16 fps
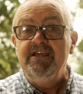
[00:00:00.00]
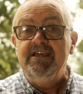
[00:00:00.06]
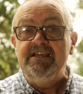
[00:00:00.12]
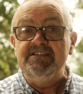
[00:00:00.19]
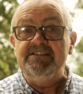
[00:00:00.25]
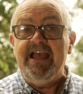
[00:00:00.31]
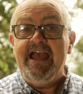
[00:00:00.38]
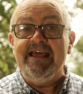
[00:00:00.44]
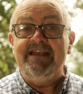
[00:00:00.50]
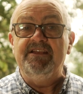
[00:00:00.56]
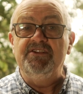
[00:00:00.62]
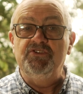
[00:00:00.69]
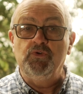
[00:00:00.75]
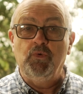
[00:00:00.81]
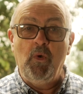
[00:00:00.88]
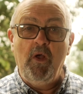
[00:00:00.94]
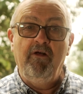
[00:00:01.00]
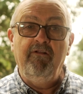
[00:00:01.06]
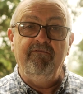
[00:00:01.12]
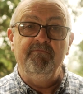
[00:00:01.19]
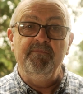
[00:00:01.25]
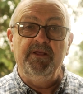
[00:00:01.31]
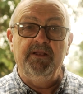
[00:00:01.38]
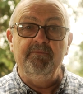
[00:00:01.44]
is add a
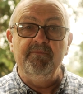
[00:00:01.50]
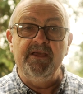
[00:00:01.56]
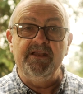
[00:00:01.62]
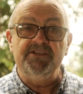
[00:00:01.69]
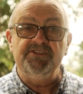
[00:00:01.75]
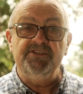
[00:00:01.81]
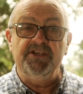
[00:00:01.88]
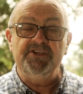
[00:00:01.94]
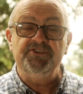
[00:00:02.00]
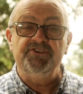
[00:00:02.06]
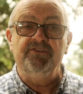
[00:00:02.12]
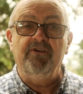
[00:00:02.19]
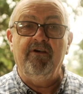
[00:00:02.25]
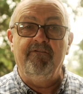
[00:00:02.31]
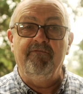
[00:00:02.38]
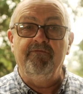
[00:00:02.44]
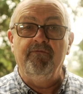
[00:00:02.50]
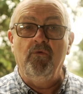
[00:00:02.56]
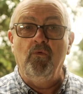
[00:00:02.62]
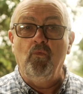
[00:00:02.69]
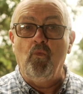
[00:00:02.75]
12mm section of